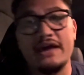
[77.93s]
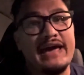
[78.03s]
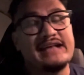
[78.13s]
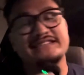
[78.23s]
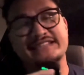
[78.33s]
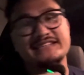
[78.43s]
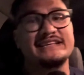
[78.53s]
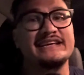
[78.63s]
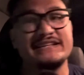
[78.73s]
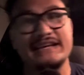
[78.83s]
and since
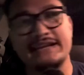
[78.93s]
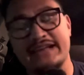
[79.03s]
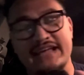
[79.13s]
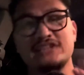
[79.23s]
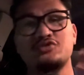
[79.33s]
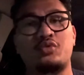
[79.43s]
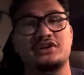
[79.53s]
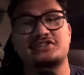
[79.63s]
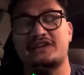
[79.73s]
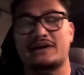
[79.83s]
he didn't, he's
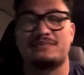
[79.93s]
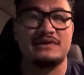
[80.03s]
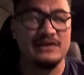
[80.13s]
washed up.